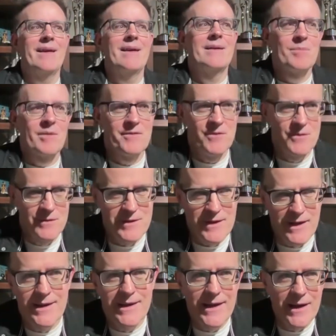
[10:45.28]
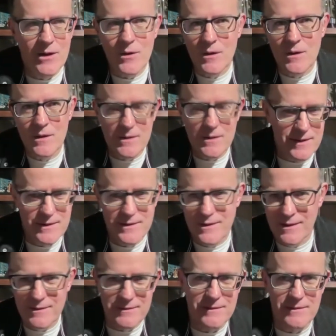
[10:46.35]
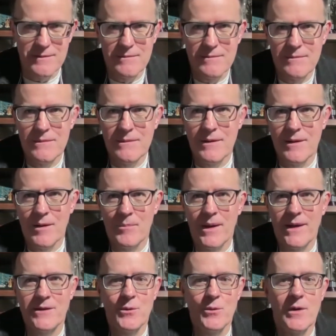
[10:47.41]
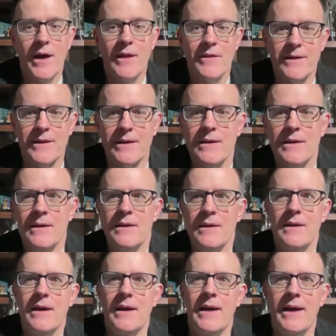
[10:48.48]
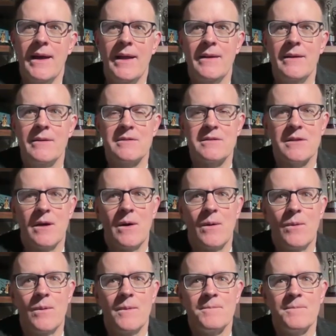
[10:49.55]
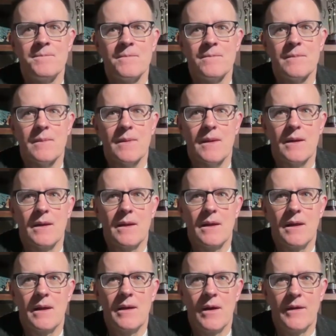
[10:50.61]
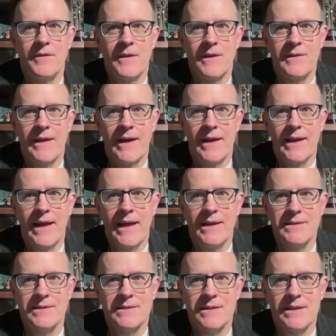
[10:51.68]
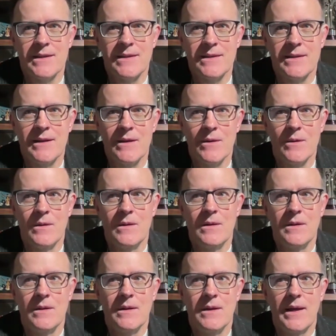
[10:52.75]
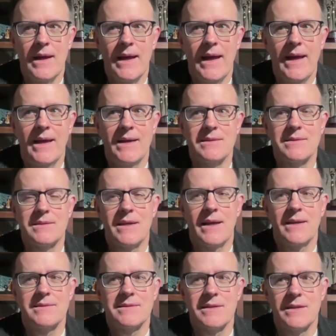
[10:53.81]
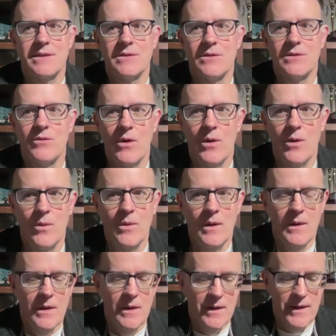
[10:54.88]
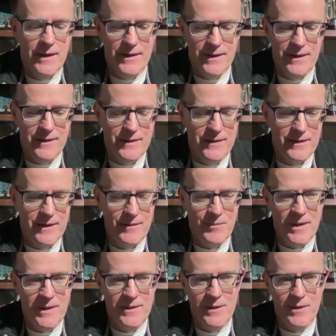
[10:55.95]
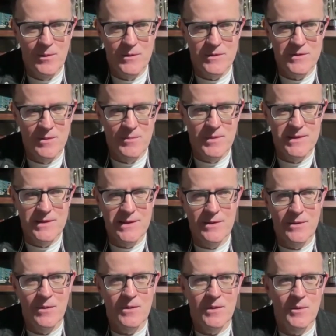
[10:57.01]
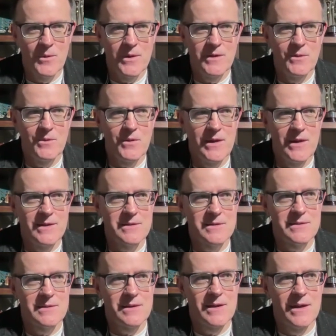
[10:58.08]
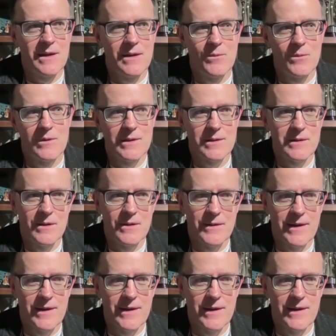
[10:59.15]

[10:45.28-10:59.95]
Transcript: but if you say giggle, it doesn't, it might do nothing. And so, I think that as it, as things grow, and I've been there where somebody said, "Oh, can we do this?" And we're like, "No, the